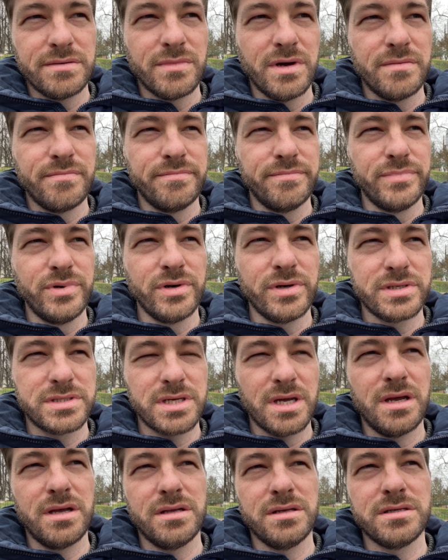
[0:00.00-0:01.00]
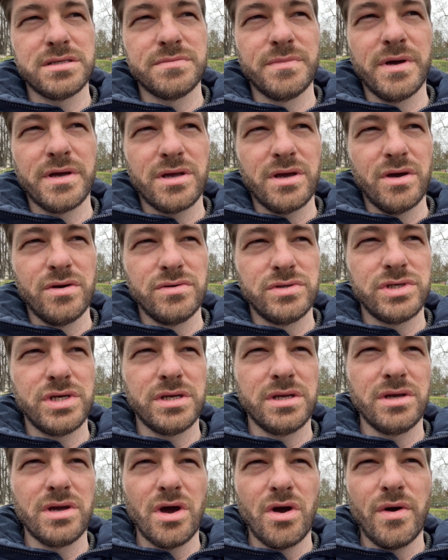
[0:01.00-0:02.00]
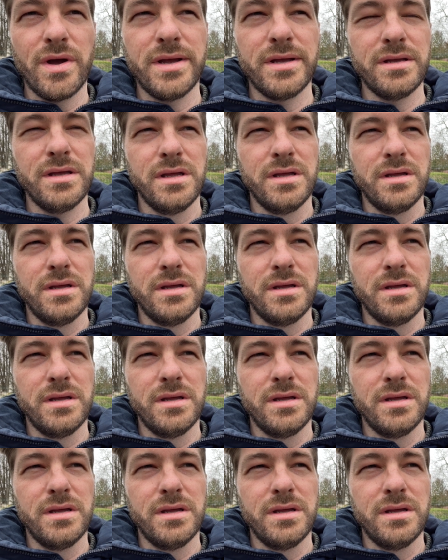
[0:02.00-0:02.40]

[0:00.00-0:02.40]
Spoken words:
my book sales, my coaching going,